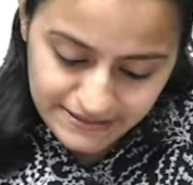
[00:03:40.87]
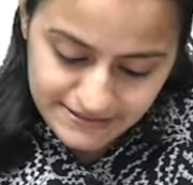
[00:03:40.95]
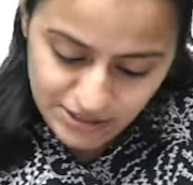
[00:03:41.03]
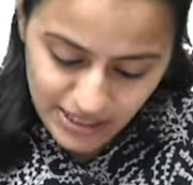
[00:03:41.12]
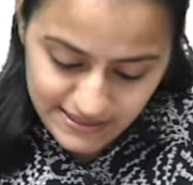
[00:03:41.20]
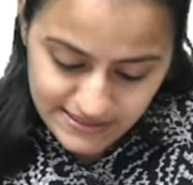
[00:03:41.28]

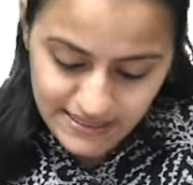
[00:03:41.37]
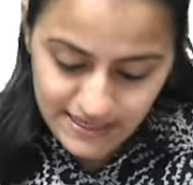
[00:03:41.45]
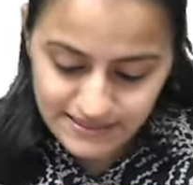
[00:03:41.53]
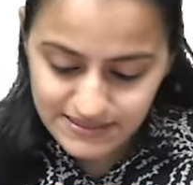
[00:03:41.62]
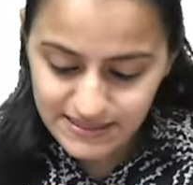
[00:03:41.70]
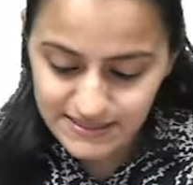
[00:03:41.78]
so let's
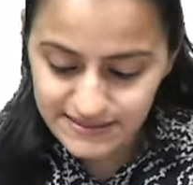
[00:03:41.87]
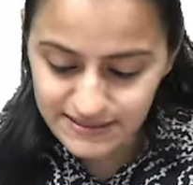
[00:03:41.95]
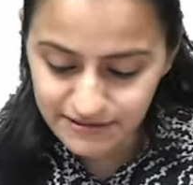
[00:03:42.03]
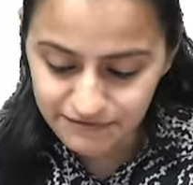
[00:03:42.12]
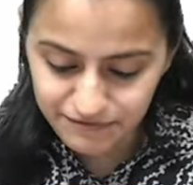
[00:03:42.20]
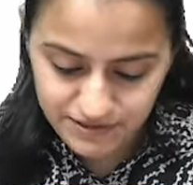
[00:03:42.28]
start discussing
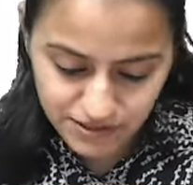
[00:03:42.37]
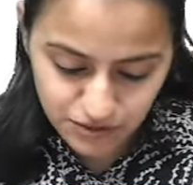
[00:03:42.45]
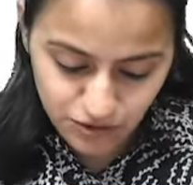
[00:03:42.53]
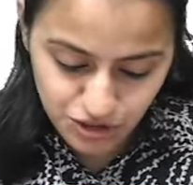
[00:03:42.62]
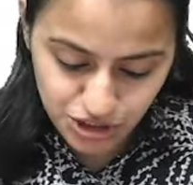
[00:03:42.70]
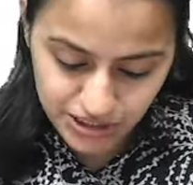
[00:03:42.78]
the first
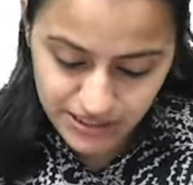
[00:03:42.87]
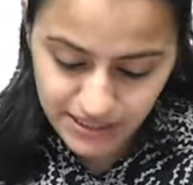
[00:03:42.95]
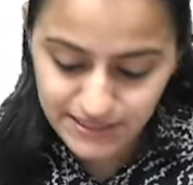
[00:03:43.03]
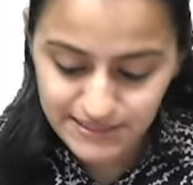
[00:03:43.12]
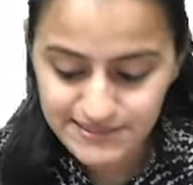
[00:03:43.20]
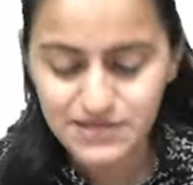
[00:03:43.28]
question here.